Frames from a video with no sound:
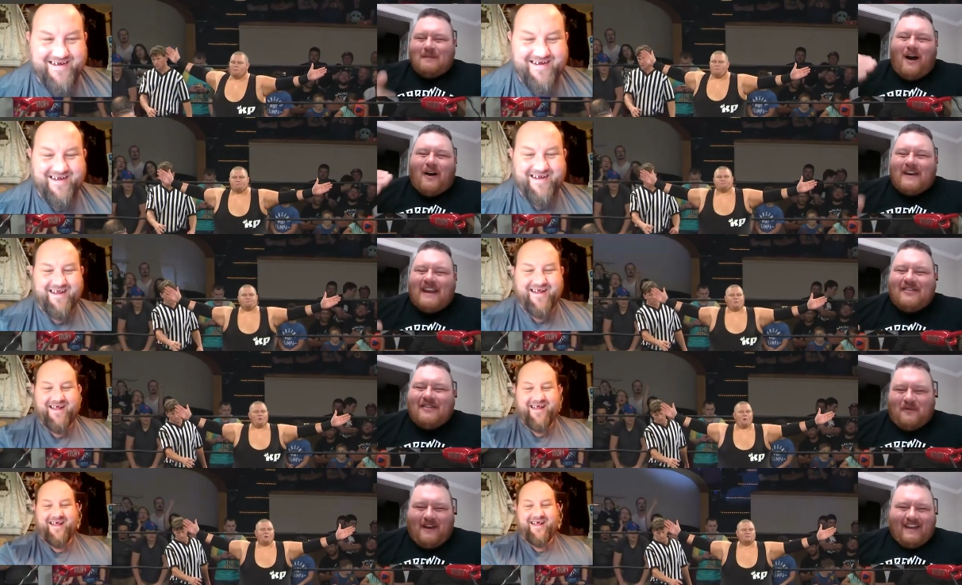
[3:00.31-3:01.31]
Speaker 1: I'm already in
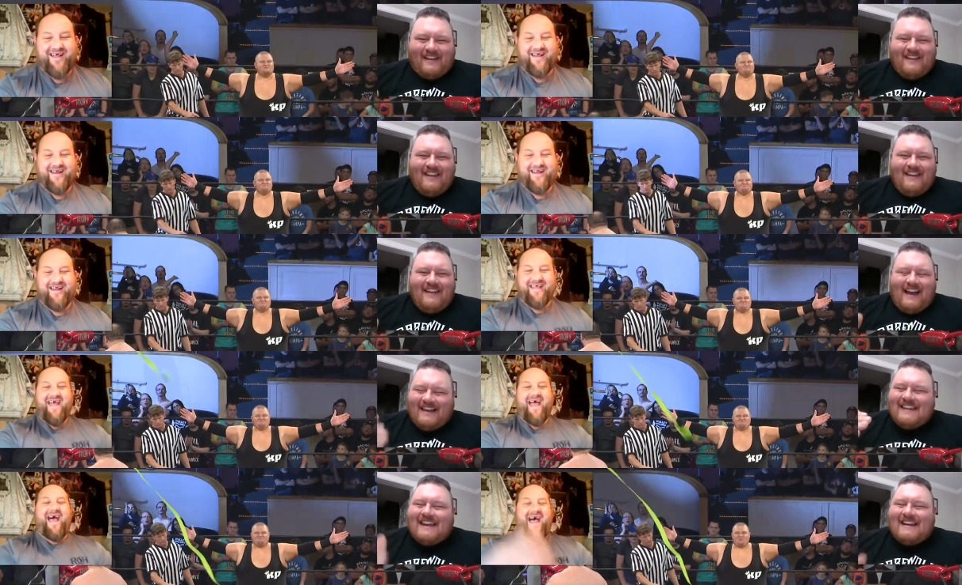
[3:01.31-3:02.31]
the ring. I
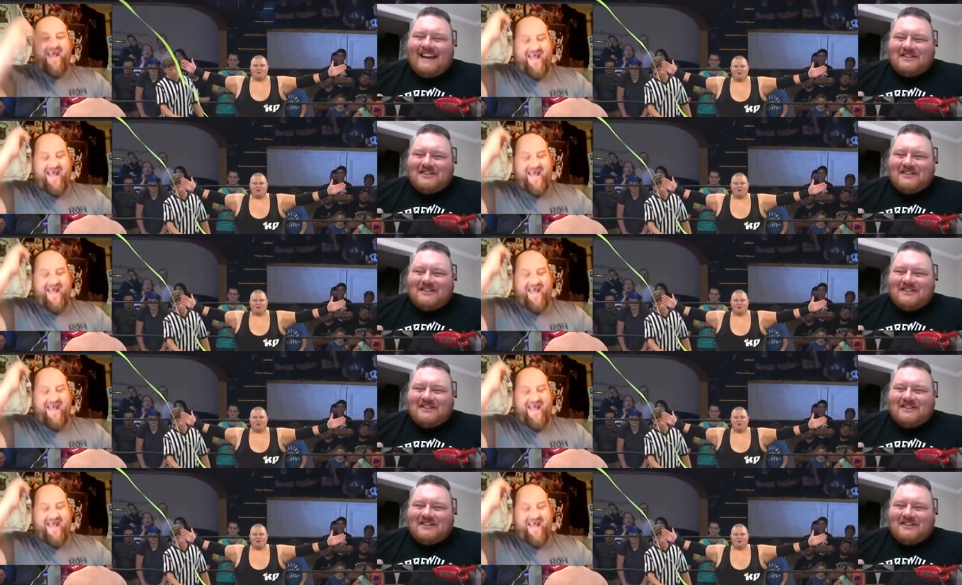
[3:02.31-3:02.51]
didn't get an